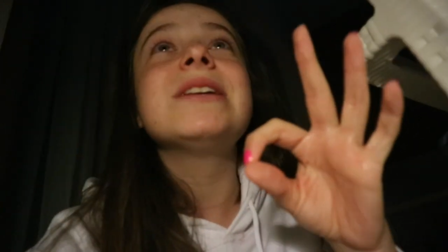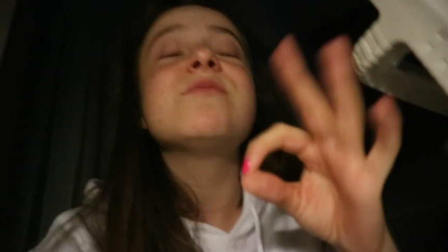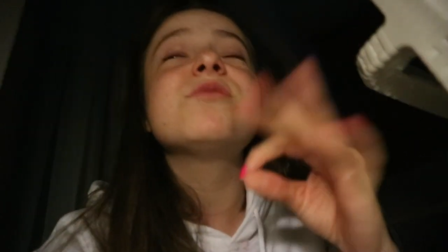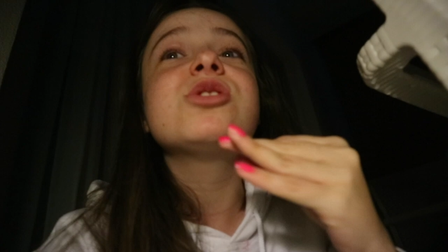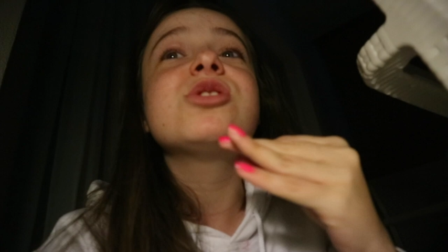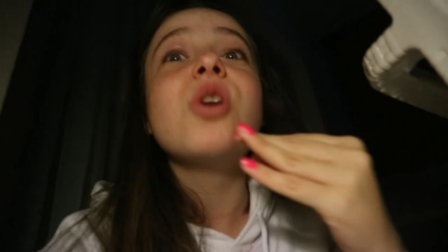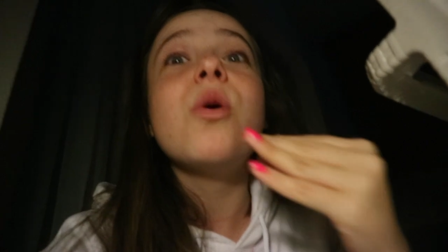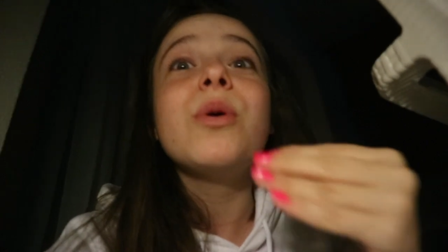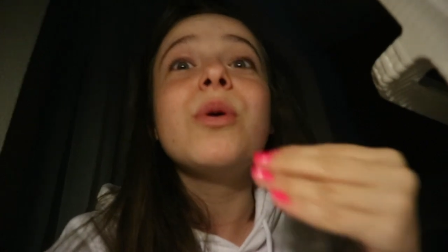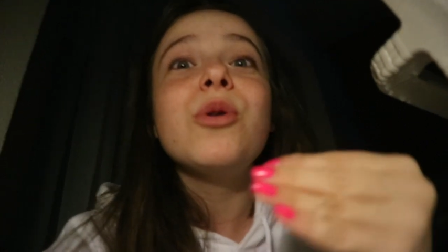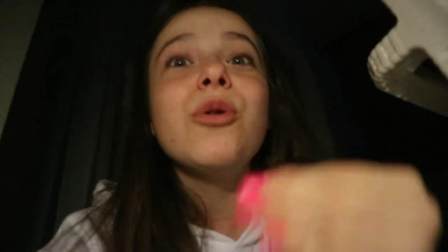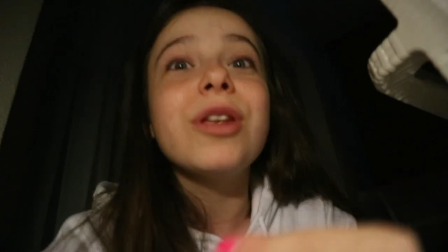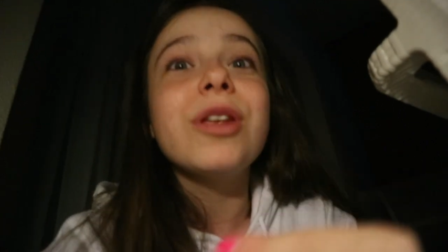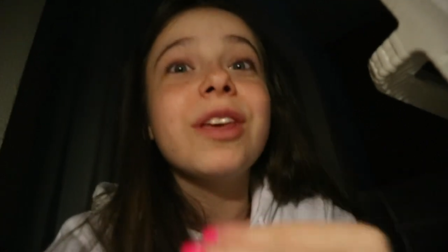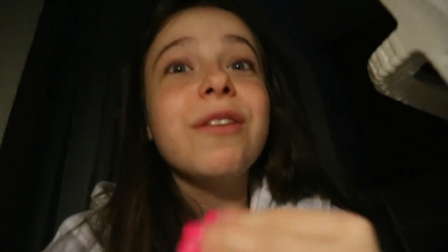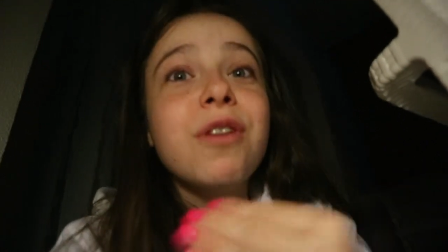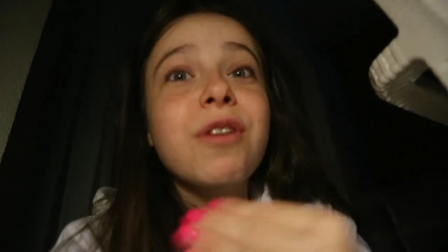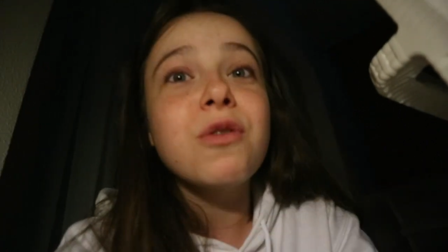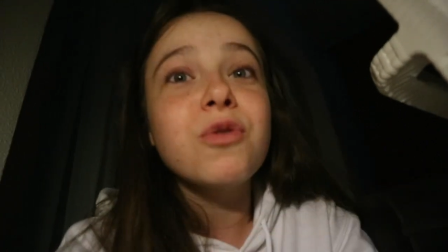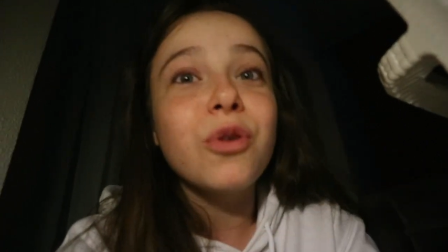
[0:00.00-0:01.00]
I'm so annoyed
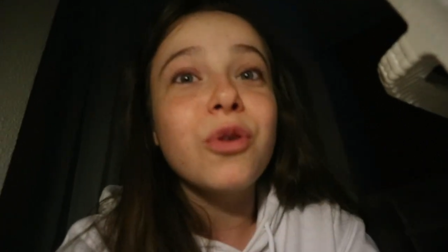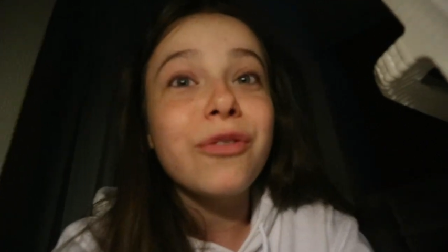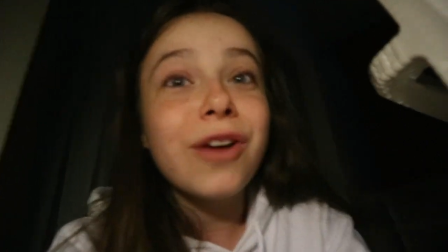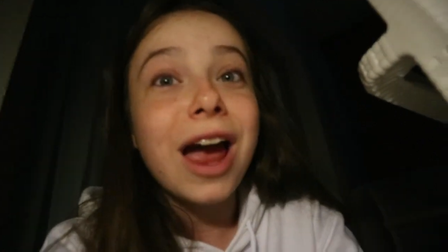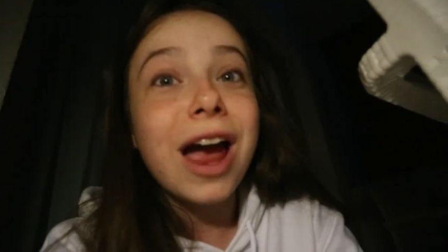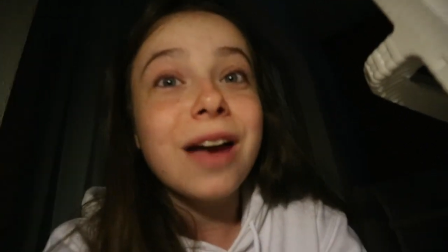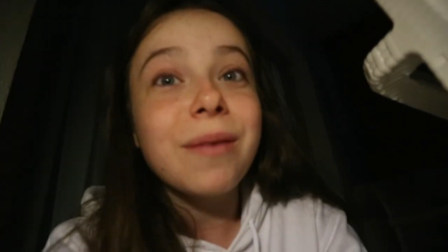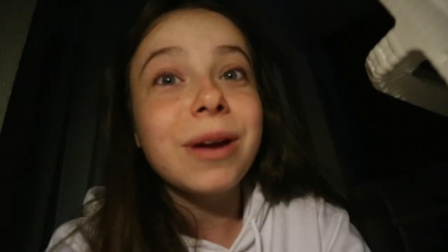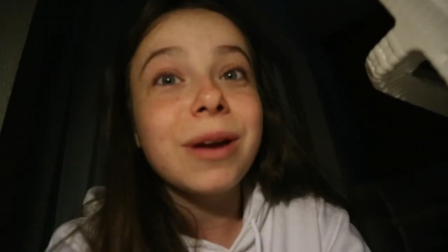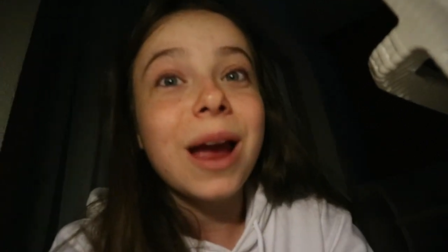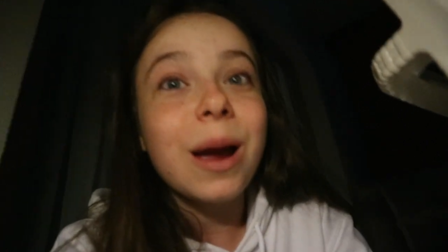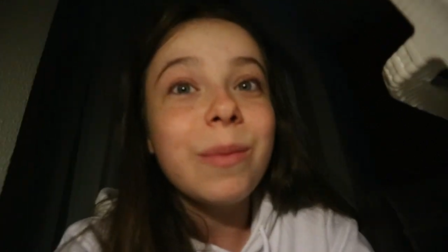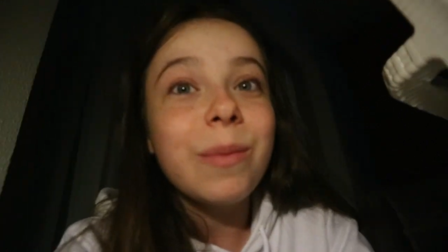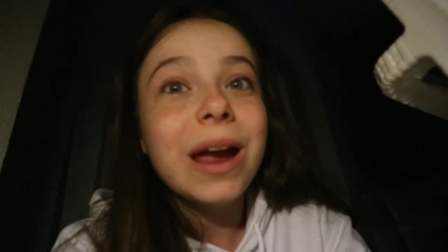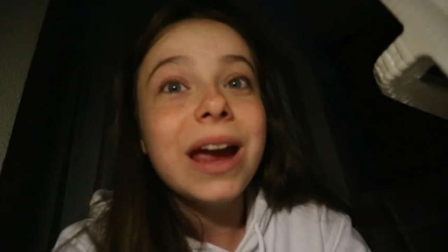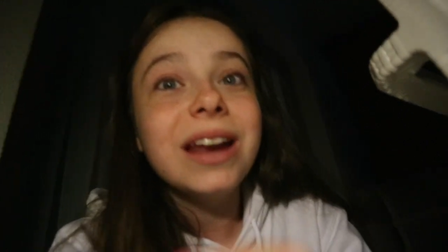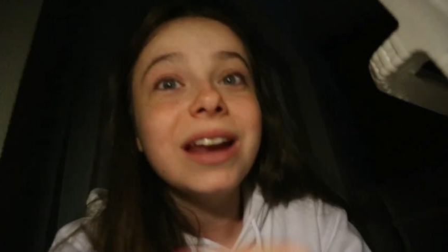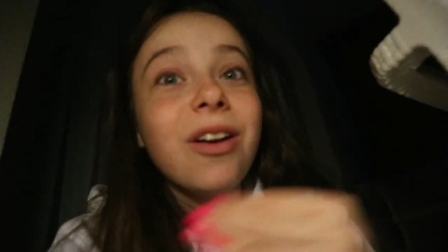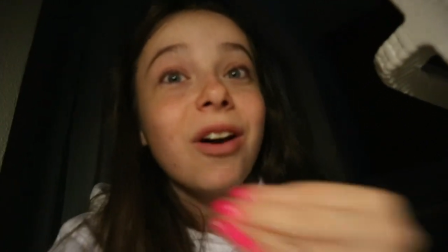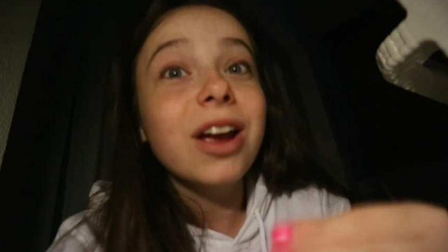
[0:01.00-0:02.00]
they've killed off
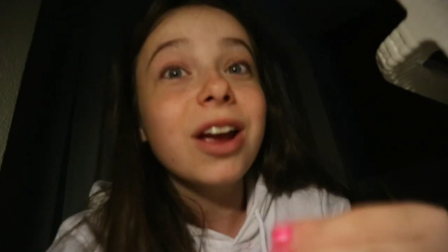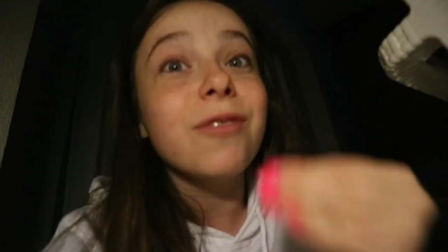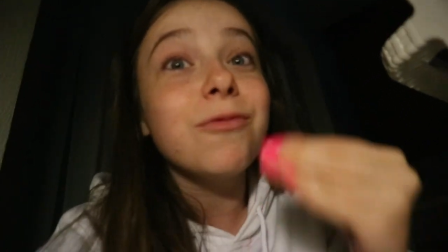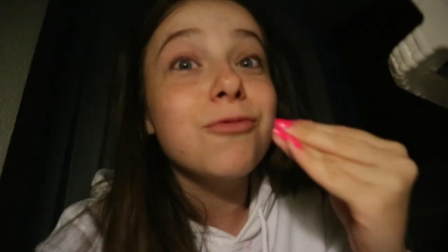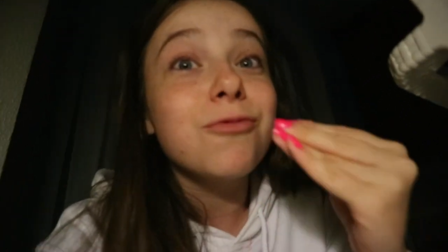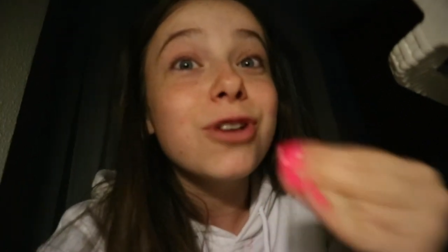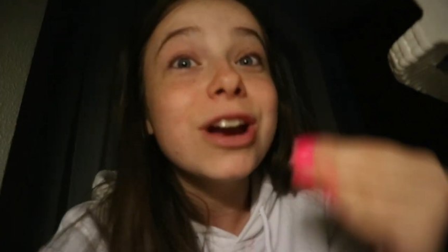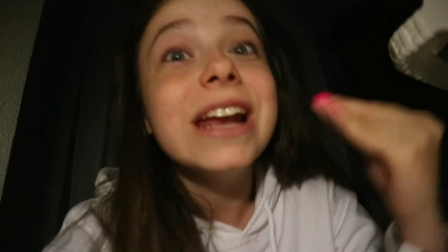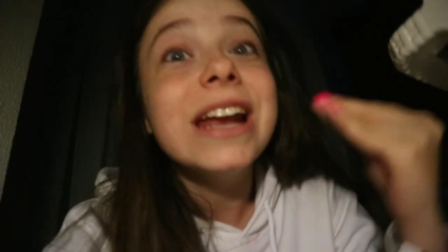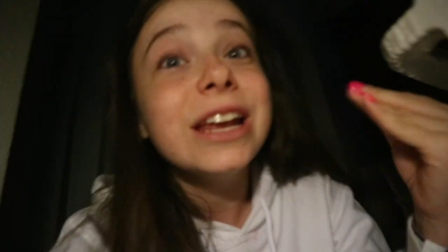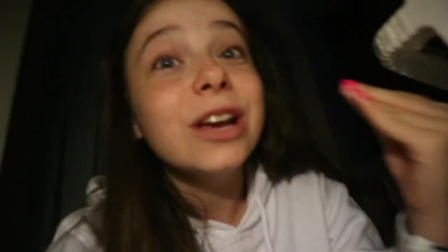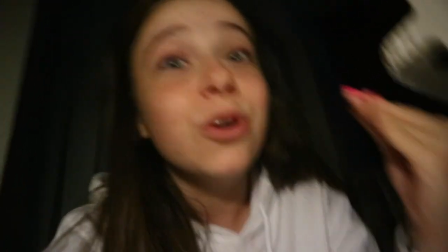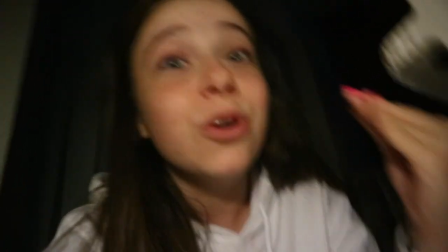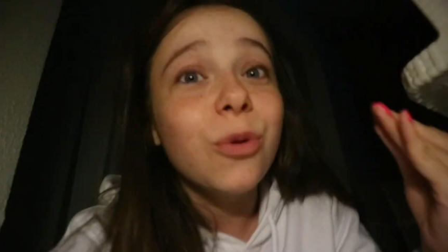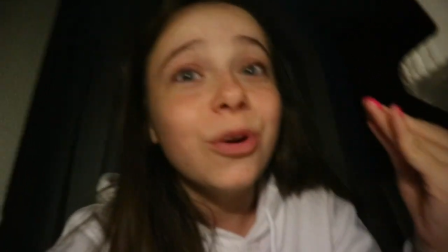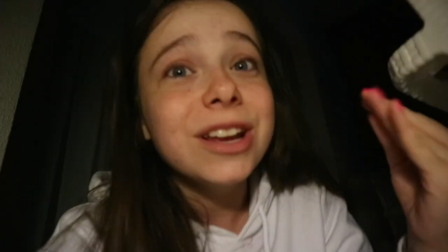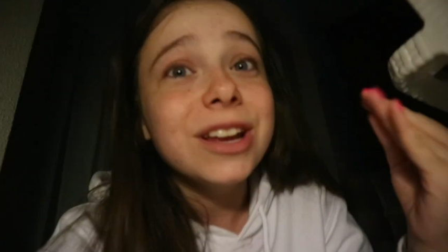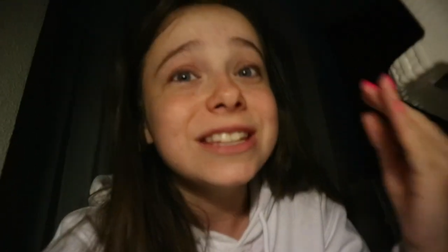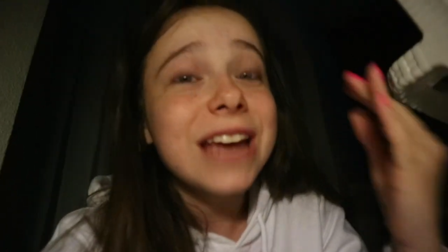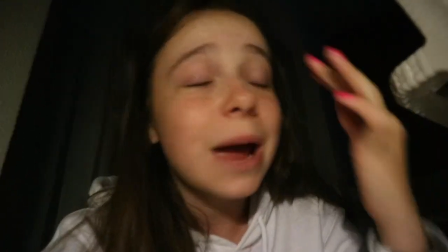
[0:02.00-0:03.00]
Cammy, like really
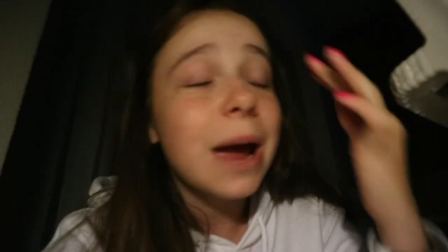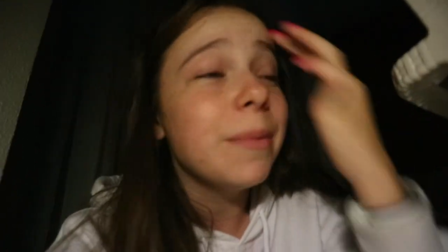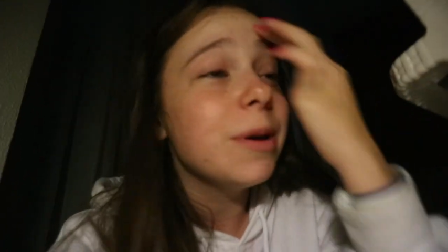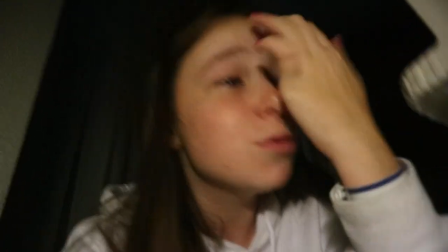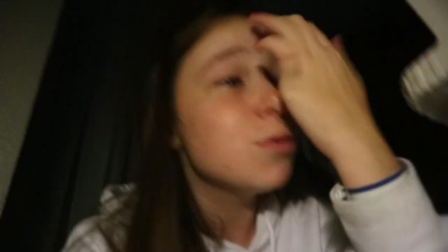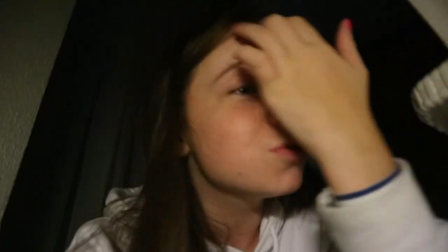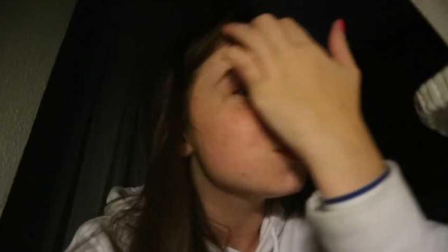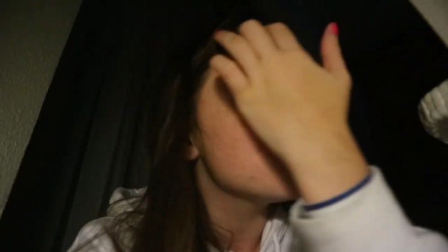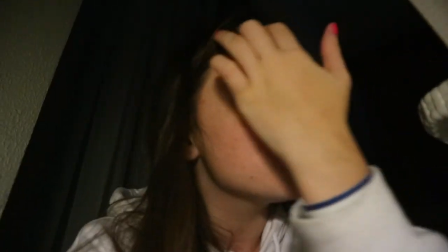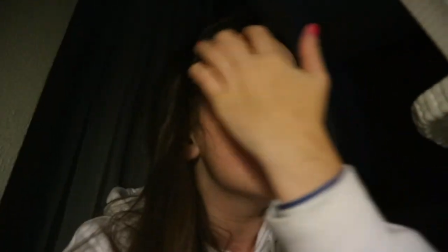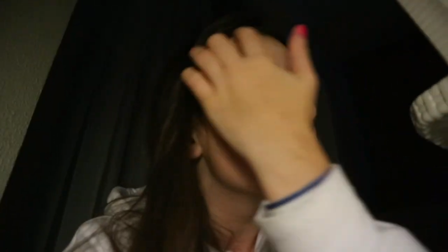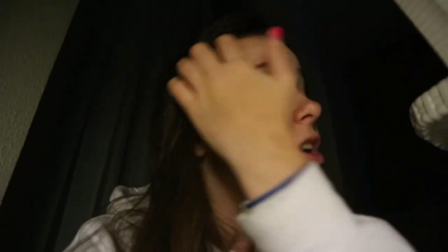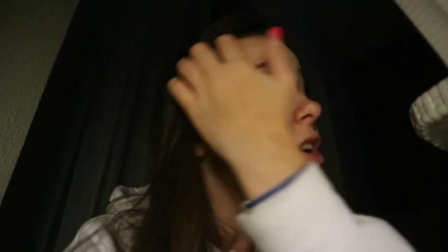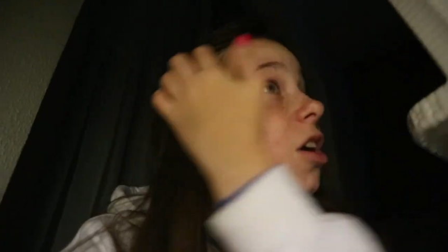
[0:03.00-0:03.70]
annoyed. Cammy was,